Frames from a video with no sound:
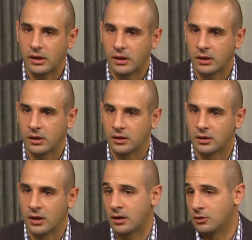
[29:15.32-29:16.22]
and
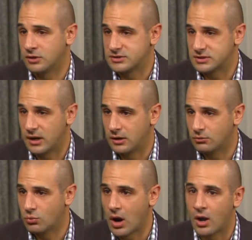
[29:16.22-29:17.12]
uh, on our designated
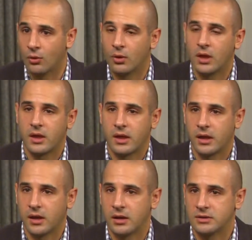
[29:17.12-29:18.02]
route,
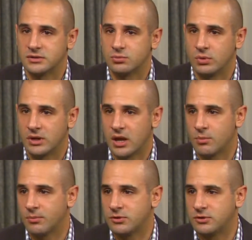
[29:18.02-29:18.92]
and we came
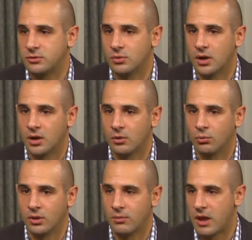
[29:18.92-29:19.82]
up to uh,
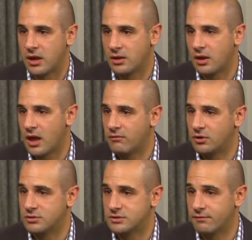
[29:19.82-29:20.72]
one of the main
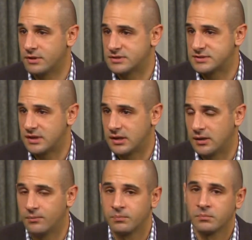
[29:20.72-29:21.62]
avenues of this
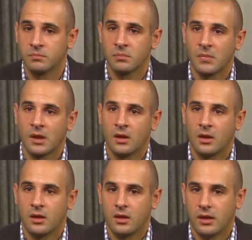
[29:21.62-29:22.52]
city, mm -hmm.
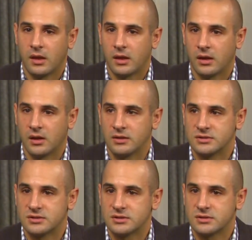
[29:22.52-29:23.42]
and
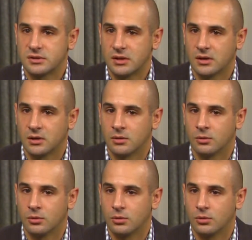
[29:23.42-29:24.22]
uh,